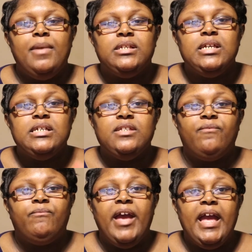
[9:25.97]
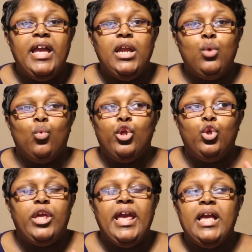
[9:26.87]
it tends to fade where you
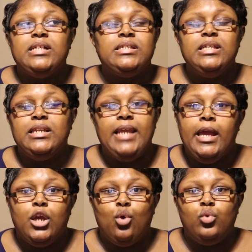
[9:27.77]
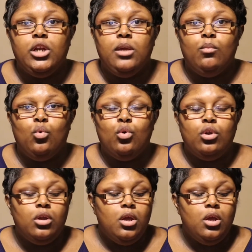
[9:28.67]
can't see the date code anymore.